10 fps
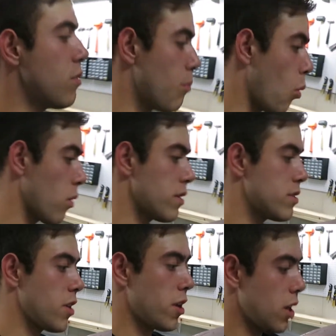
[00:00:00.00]
born,
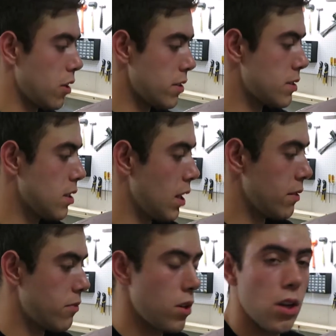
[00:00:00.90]
started out its
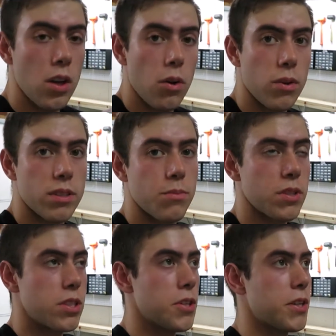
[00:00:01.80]
life, was in
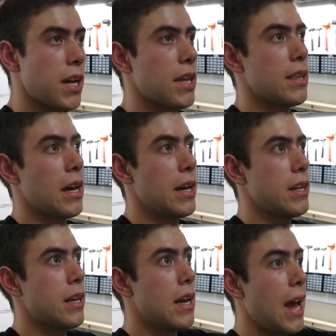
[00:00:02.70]
Missouri, and
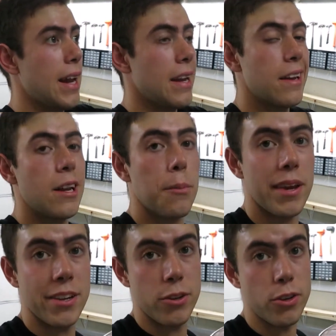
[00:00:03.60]
then it ended up
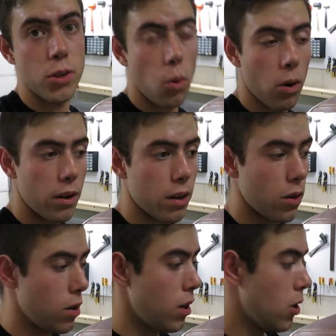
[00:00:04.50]
in New York,
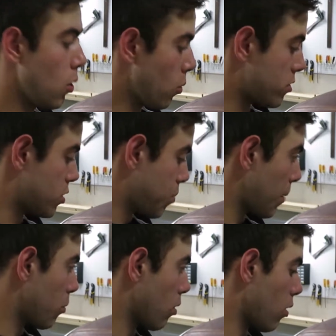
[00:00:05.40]
which is
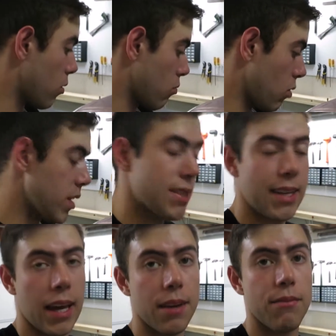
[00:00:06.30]
probably where all the rust
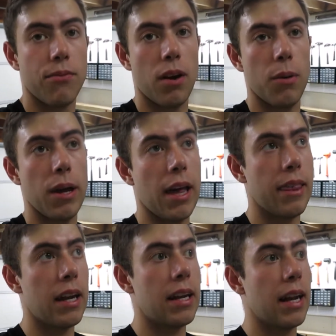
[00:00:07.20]
came from,
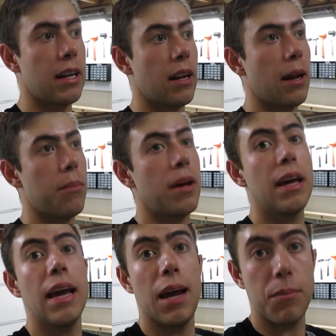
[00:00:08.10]
and then it ended up
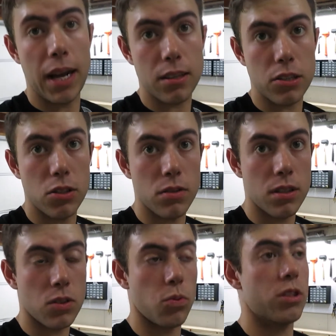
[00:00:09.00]
in
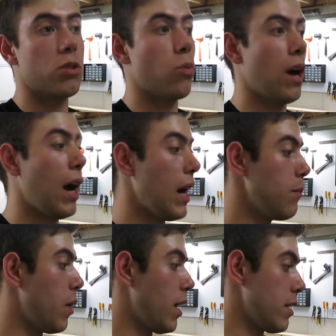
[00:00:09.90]
Massachusetts, which is where I
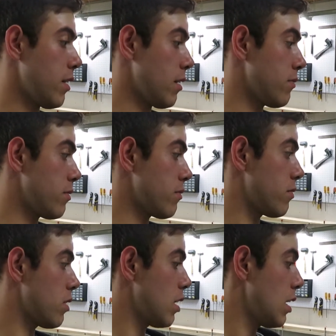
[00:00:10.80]
bought it off of.
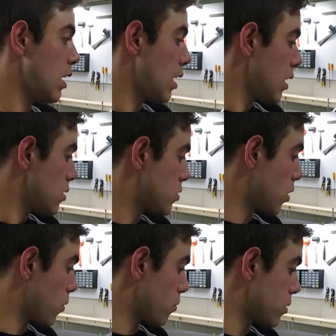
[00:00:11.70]

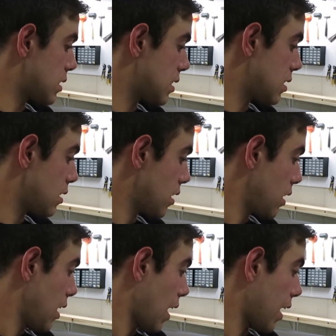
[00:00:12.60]
So it's,
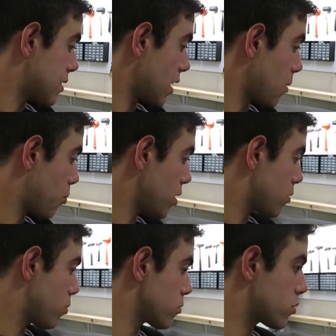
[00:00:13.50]
it's got a pretty
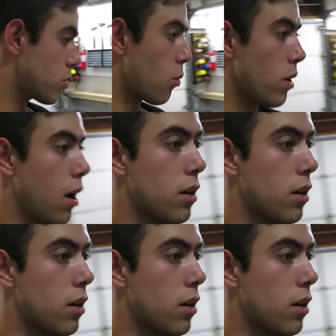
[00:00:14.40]
cool story.